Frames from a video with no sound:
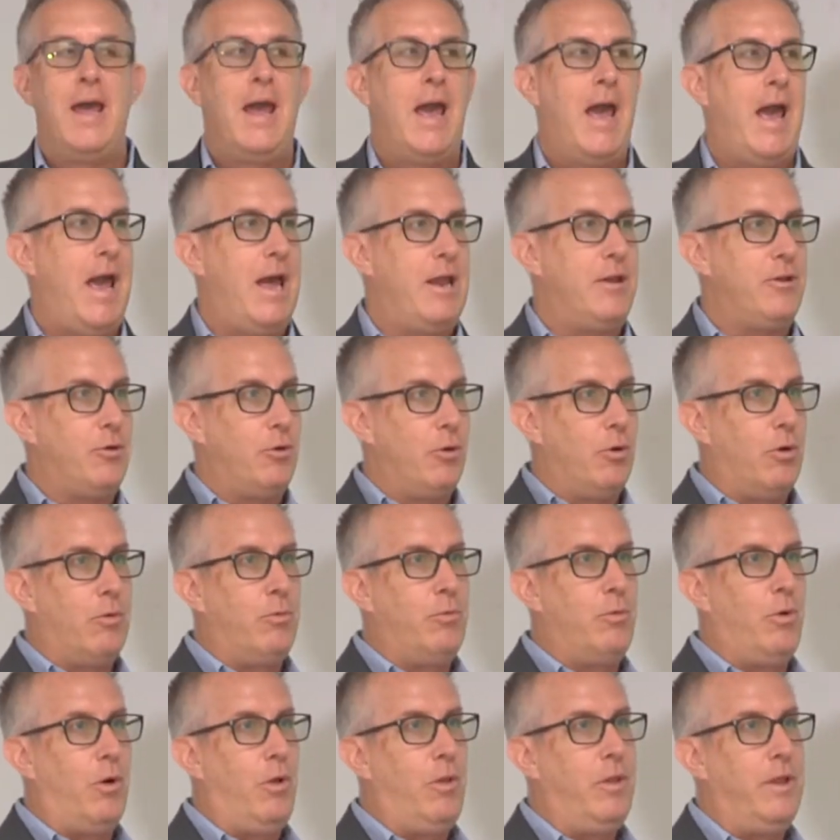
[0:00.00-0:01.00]
And your
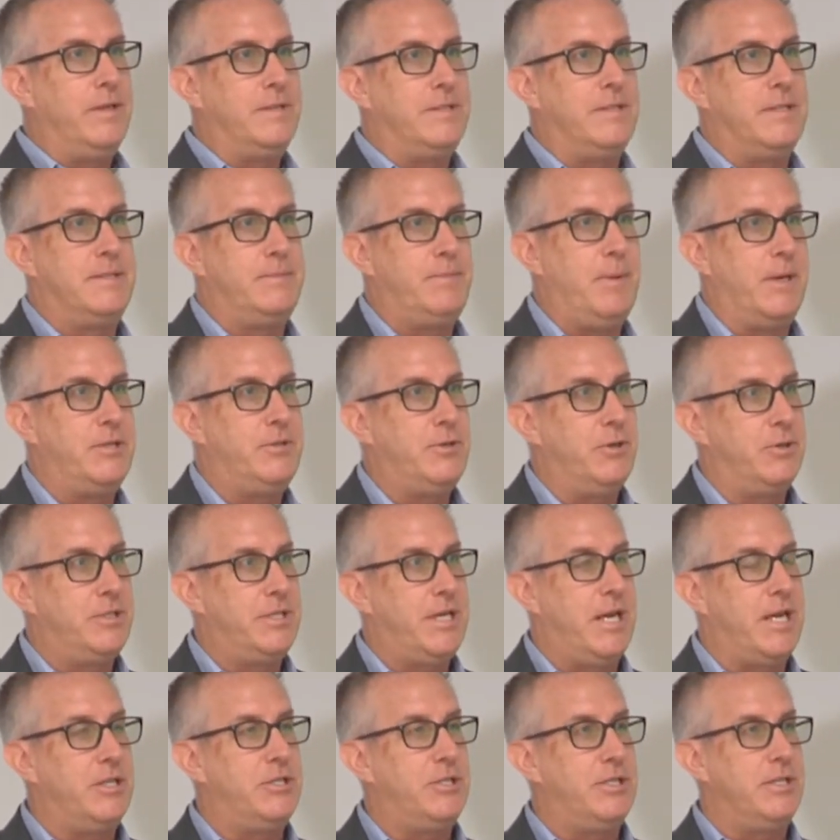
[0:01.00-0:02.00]
role as a special
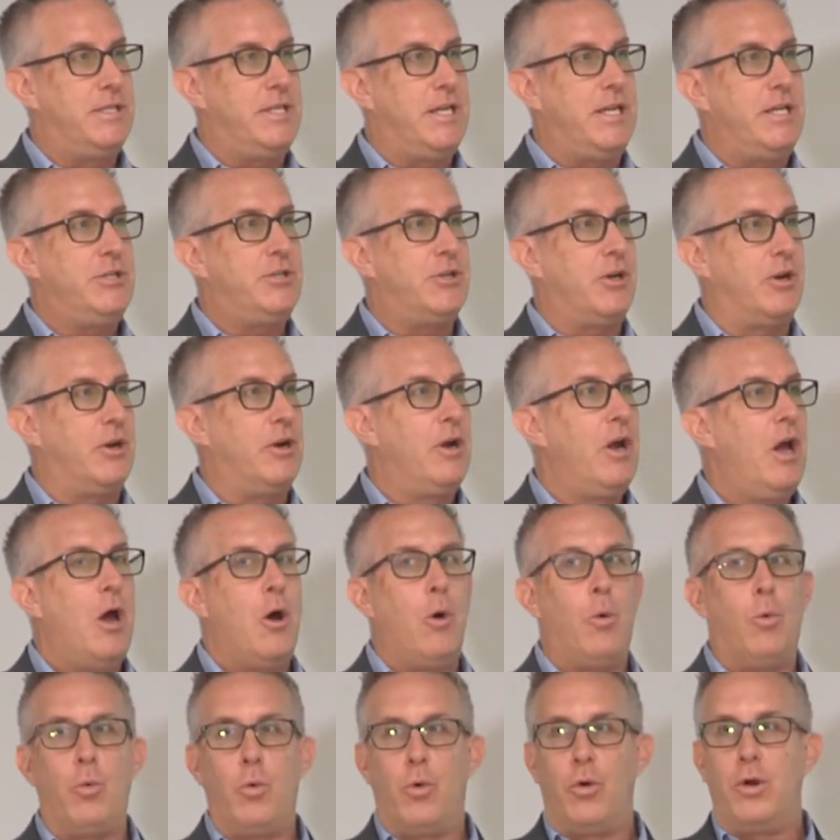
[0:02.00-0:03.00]
education teacher,
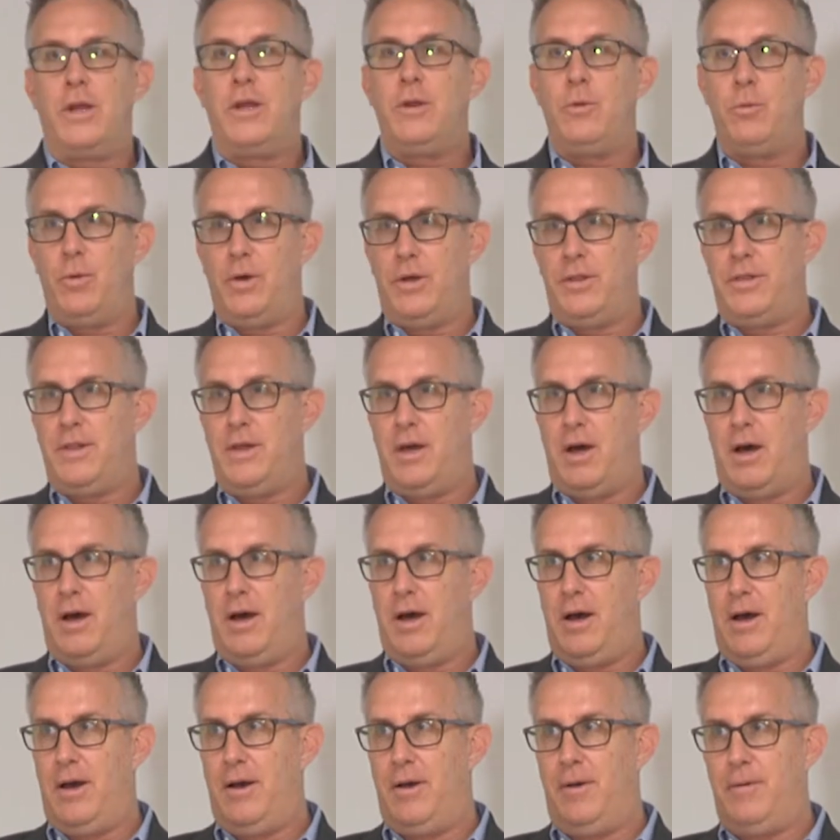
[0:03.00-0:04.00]
working with
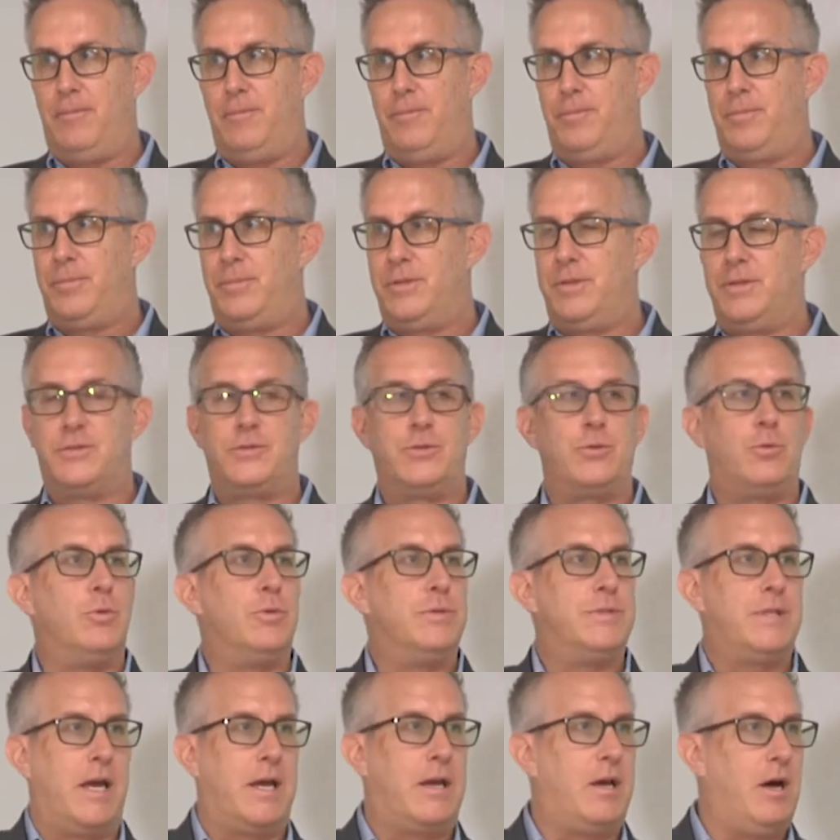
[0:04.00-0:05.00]
the school
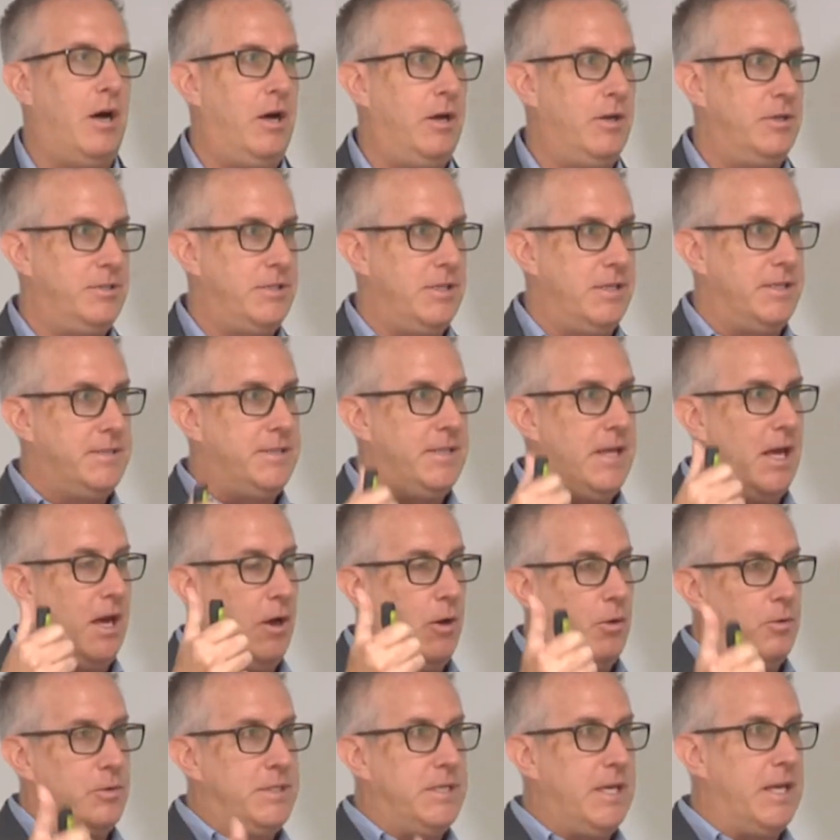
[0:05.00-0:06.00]
psychologist, the
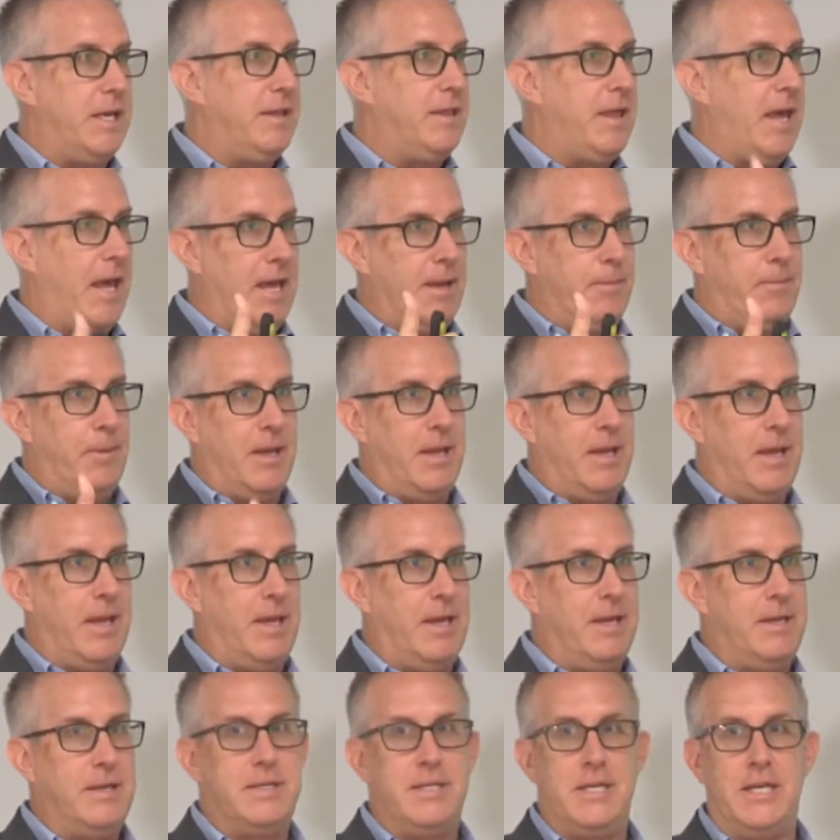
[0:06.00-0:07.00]
OT, the
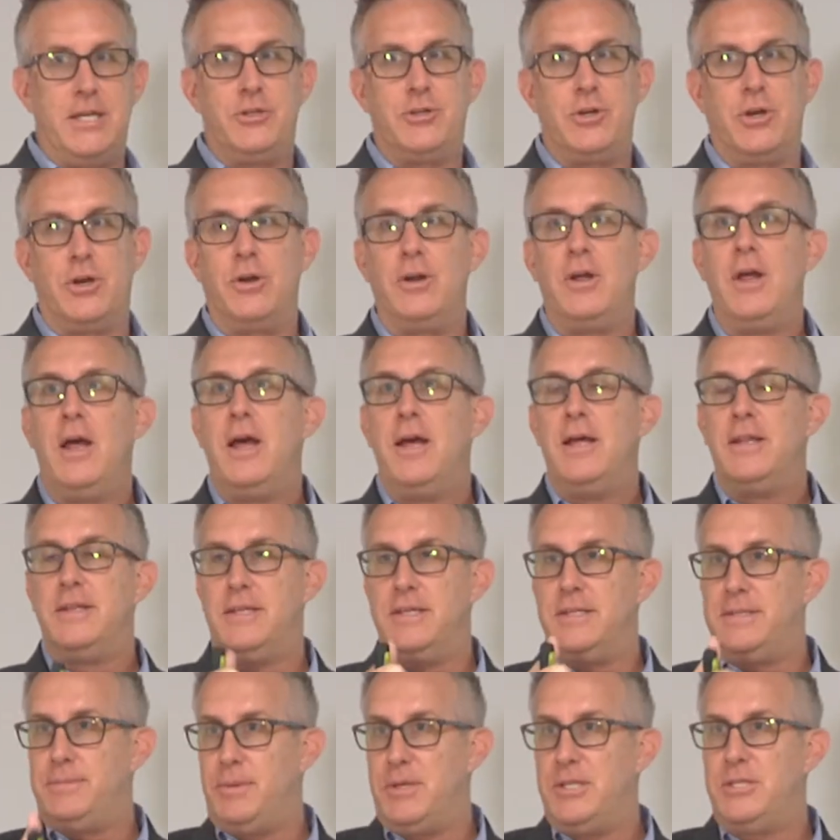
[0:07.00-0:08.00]
APE teacher,
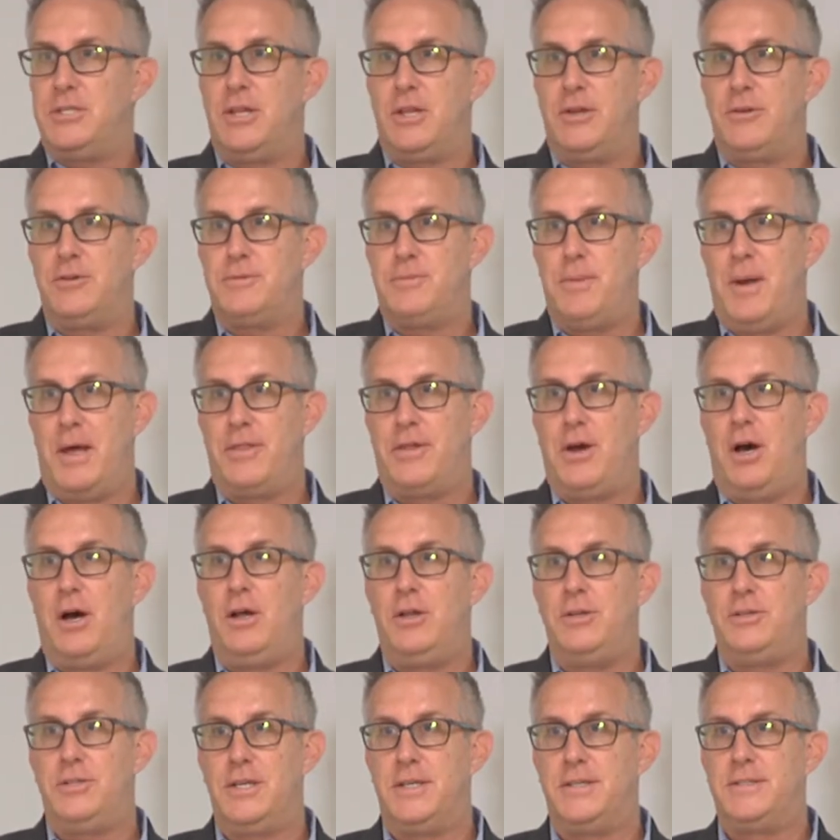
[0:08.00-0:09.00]
the speech and language
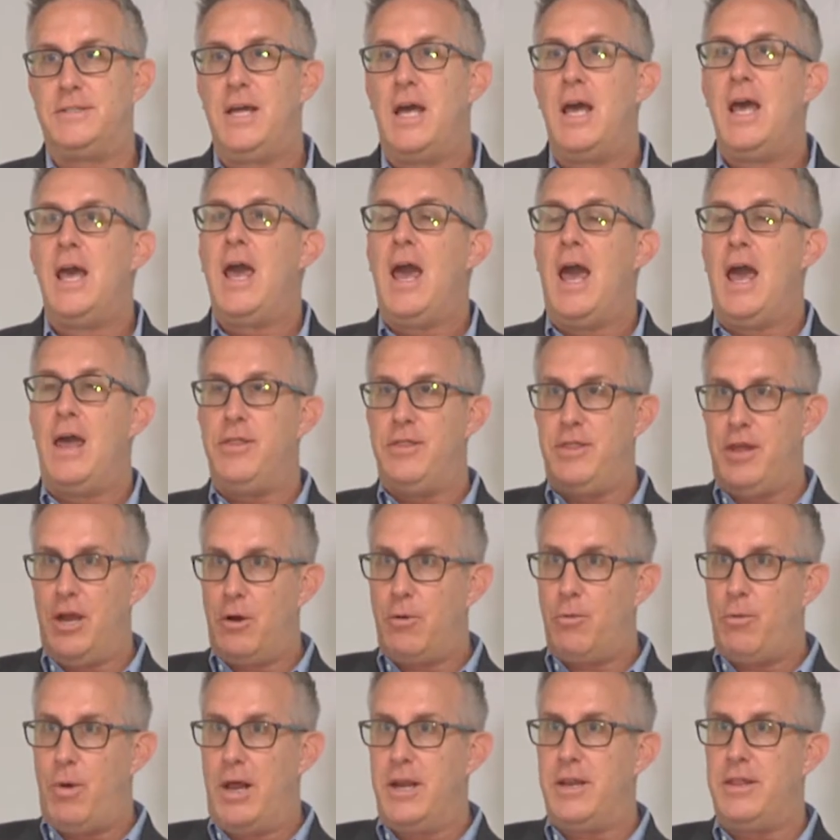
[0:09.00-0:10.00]
pathologist, and
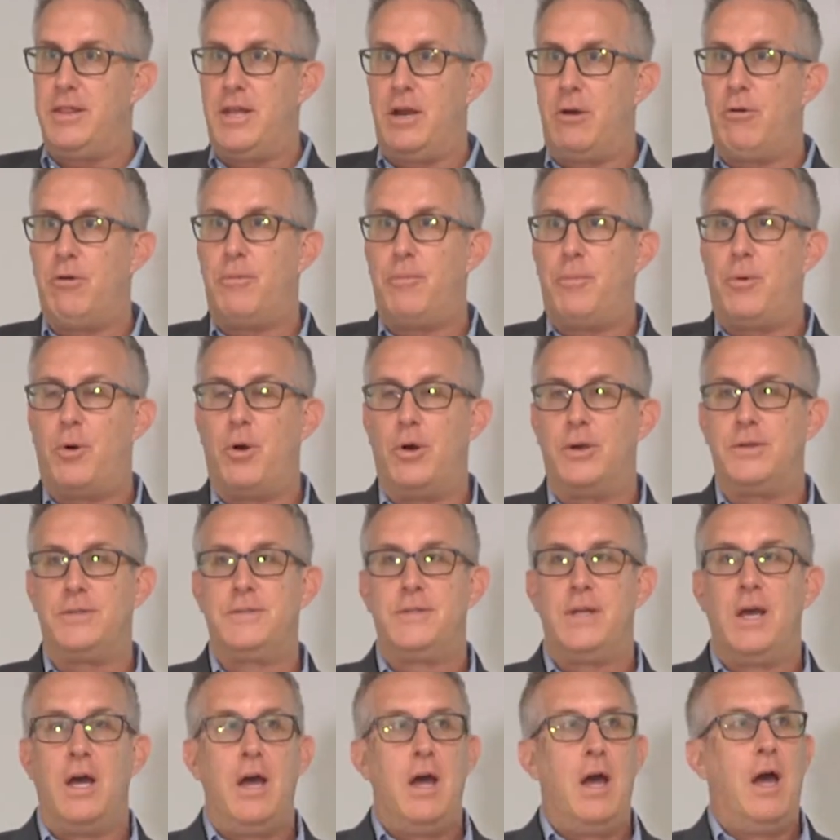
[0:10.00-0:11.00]
they're writing their reports.